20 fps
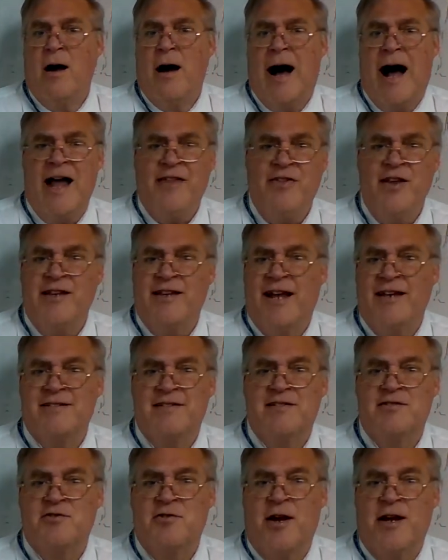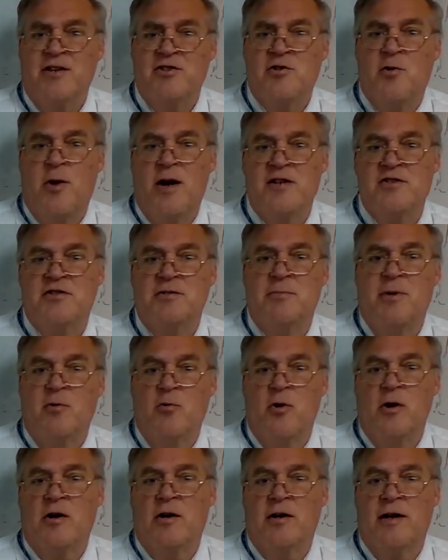I think that's a strange question, but
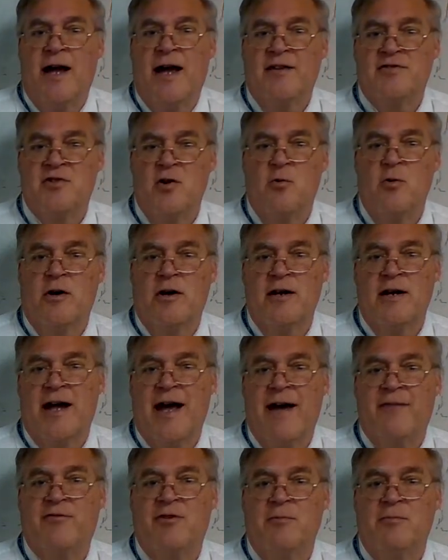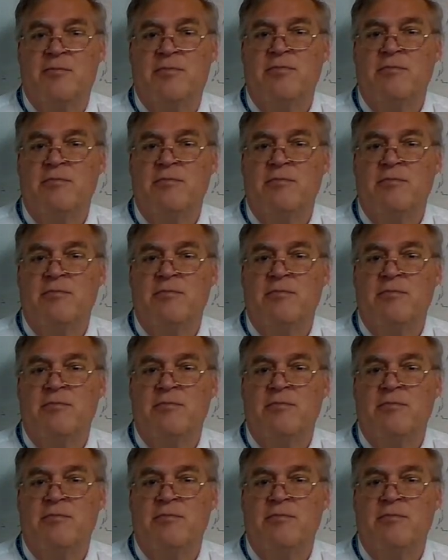we're going to have to